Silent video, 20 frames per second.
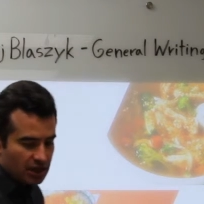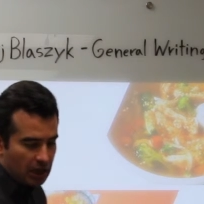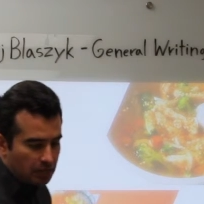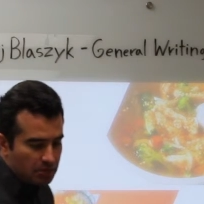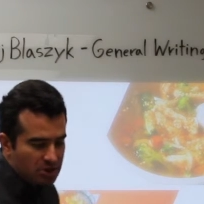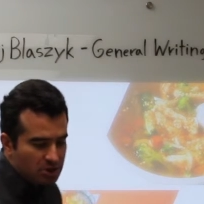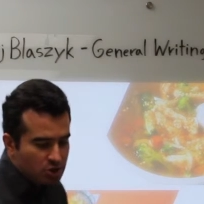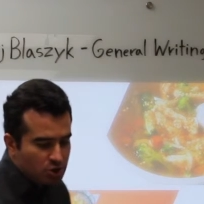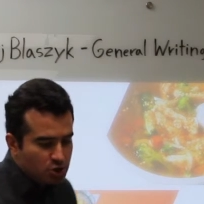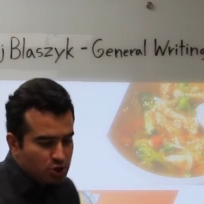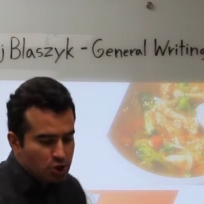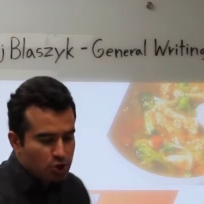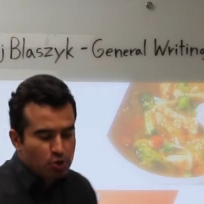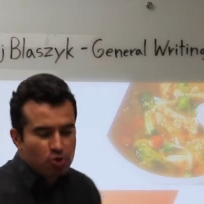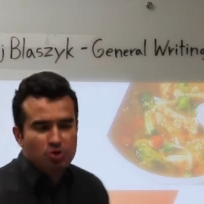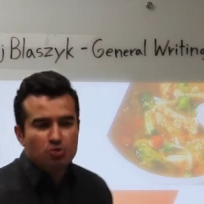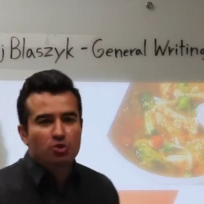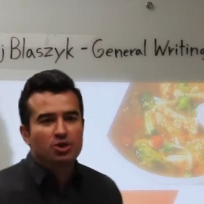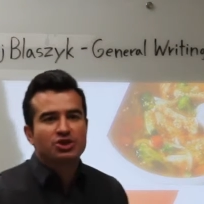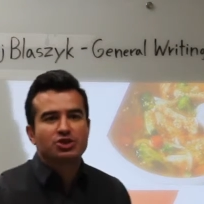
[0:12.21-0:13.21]
I mean, you
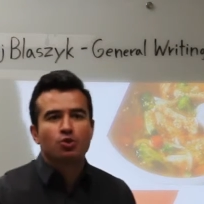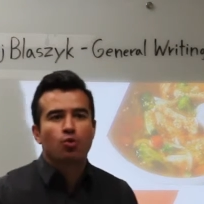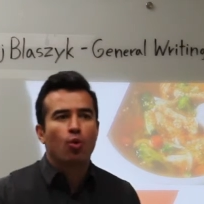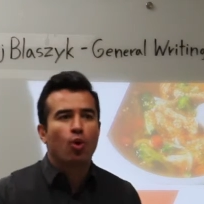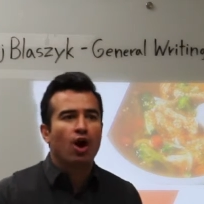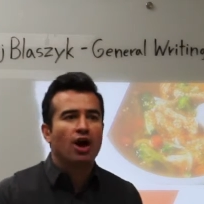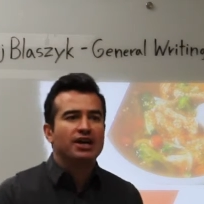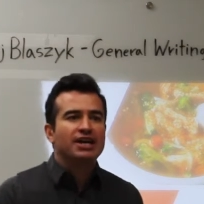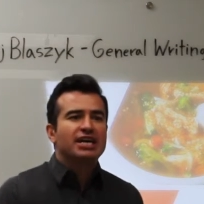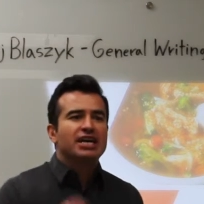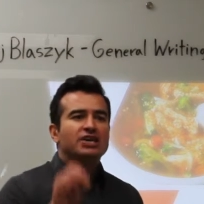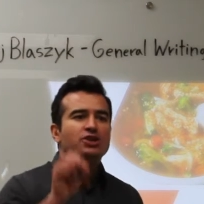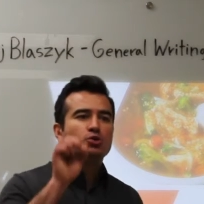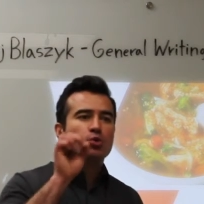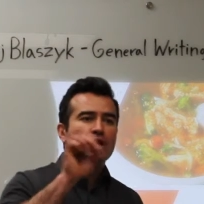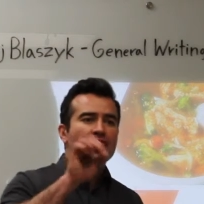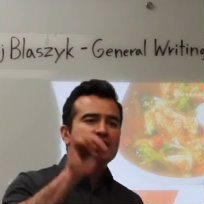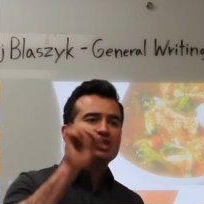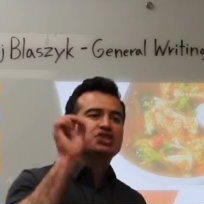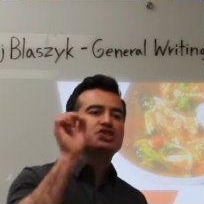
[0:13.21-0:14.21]
choose what you want. You
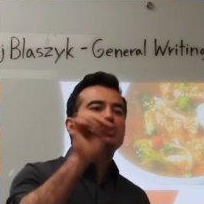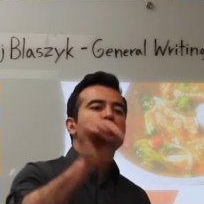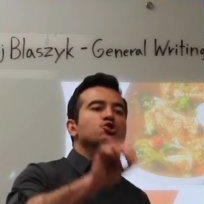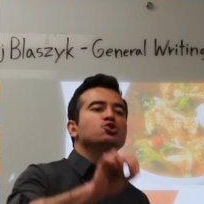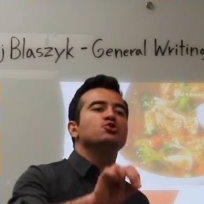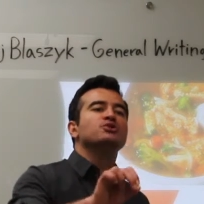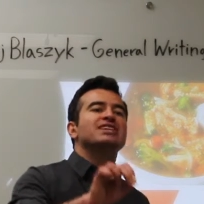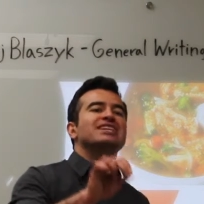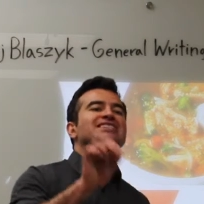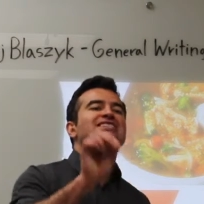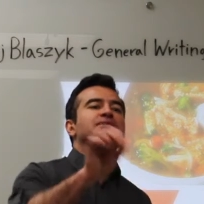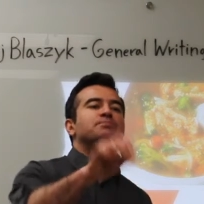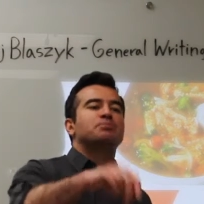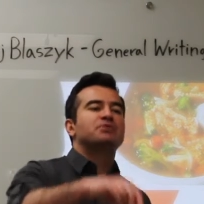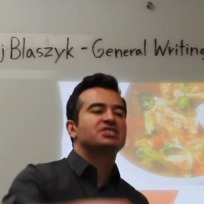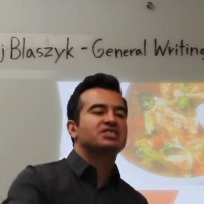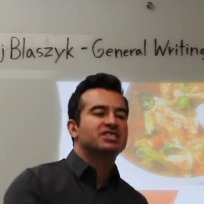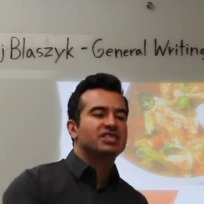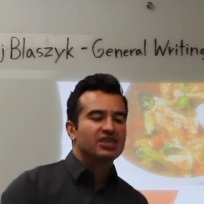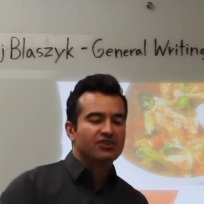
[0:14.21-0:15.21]
want to choose a
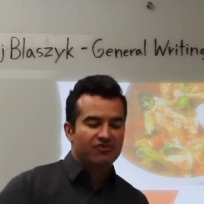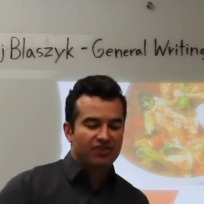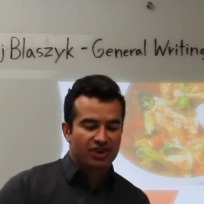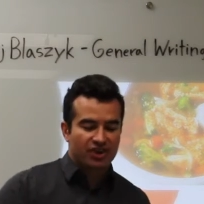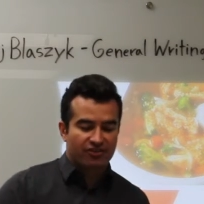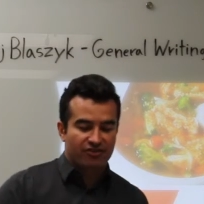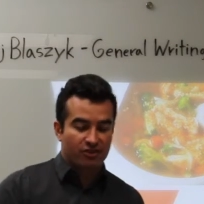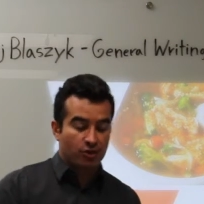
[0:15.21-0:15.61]
specific